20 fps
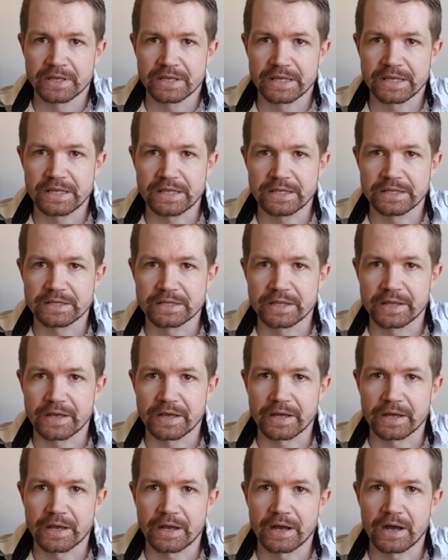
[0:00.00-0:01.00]
in
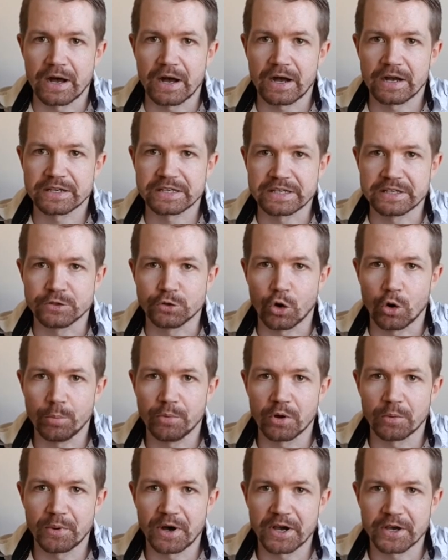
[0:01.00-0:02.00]
Haag in
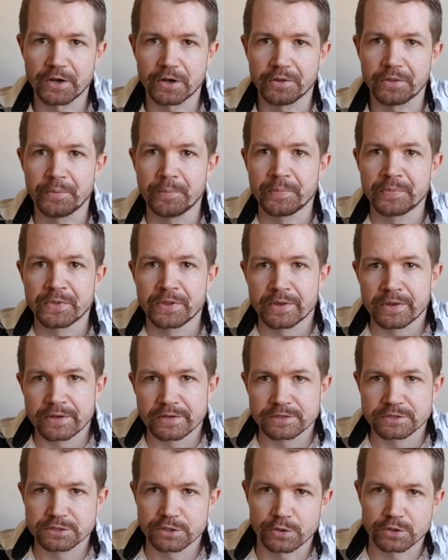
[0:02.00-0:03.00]
Oberbayern,
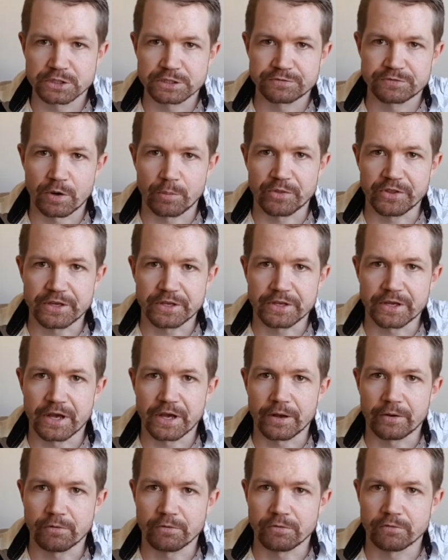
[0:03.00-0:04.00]
so it's from the
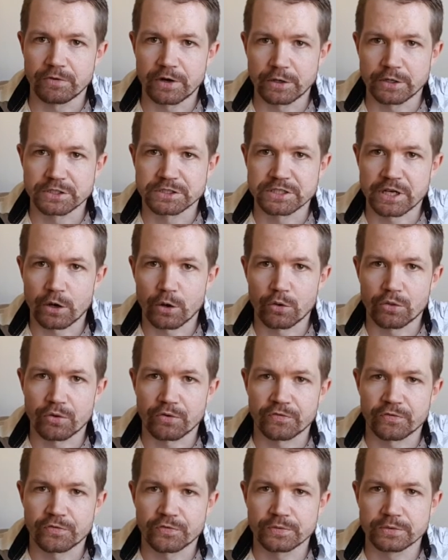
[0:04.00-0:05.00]
very
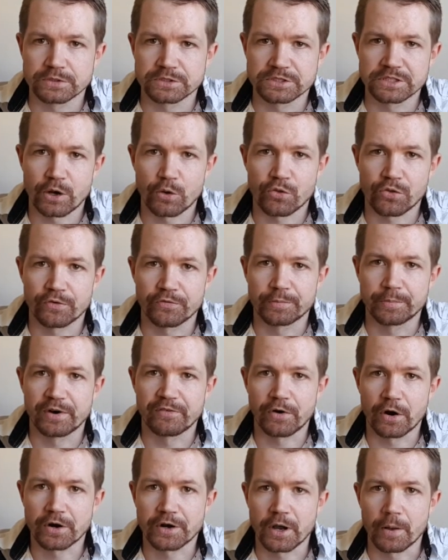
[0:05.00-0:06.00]
south of
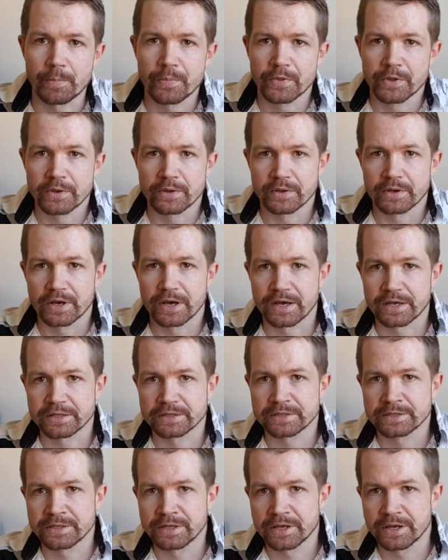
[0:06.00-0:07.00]
Bavaria.
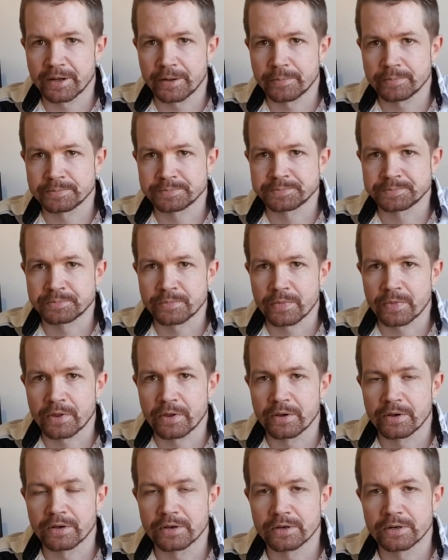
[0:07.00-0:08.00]
And
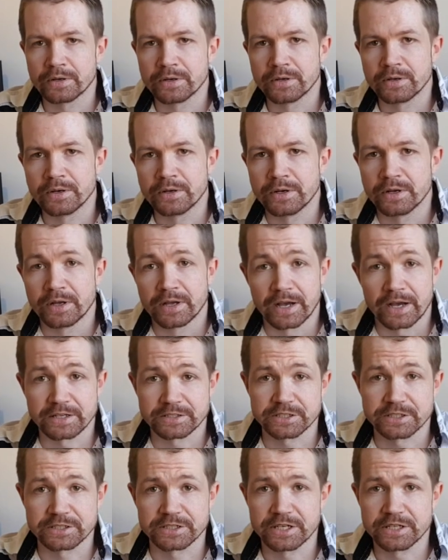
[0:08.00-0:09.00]
as
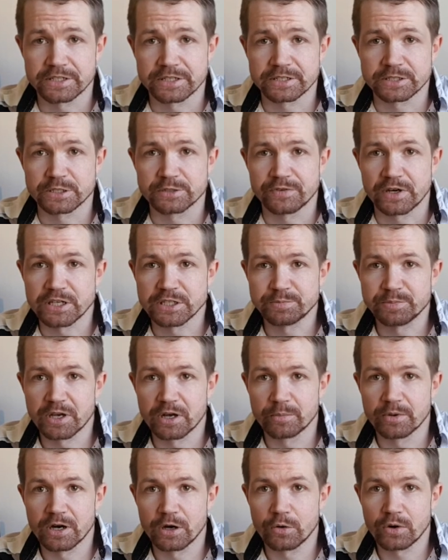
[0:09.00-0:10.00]
I said, it's a Weissbier
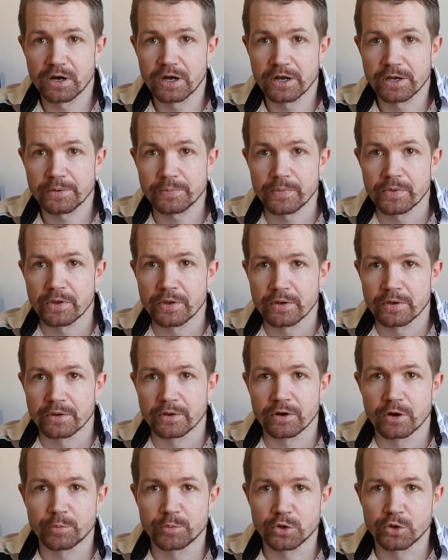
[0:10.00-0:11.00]
Brauerei,
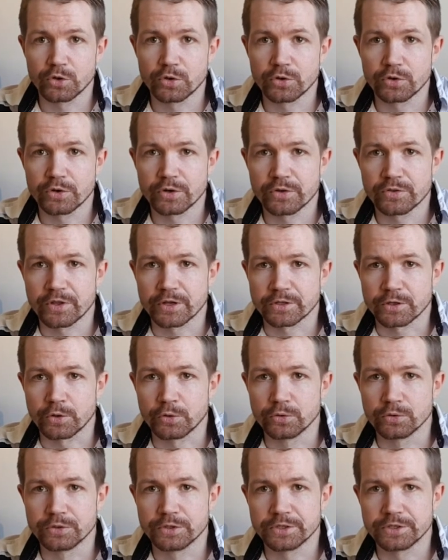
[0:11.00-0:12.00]
a brewery that
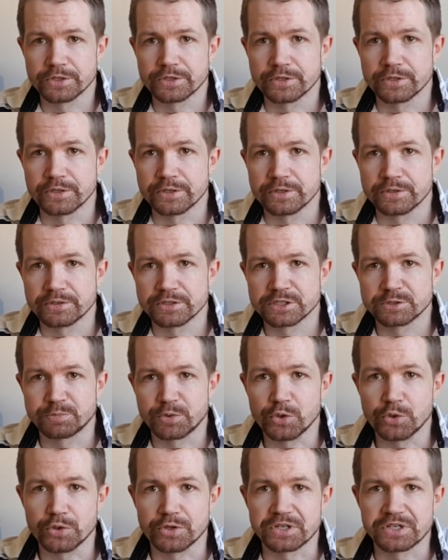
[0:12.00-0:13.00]
only is
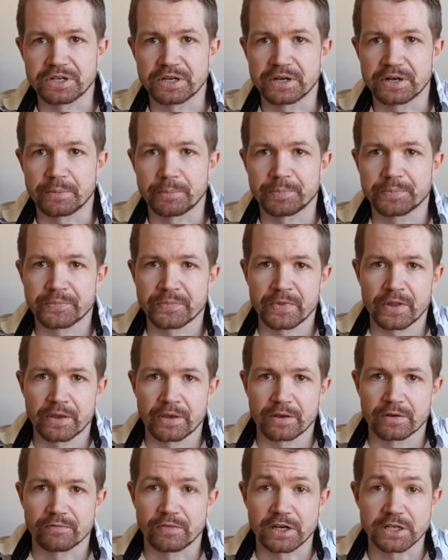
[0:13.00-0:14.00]
brewing
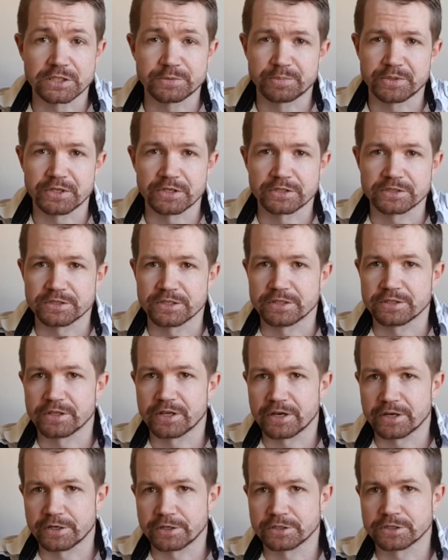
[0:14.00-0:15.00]
Weissbiers, and
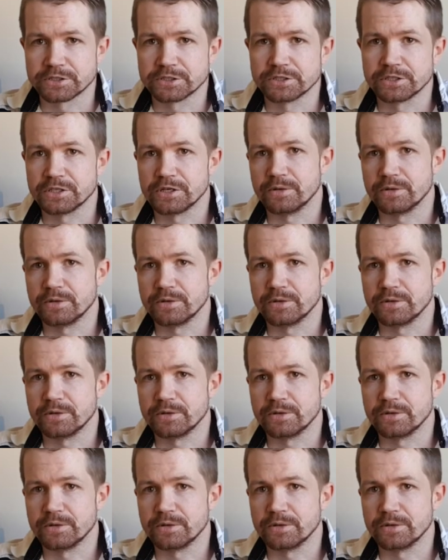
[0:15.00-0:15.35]
there's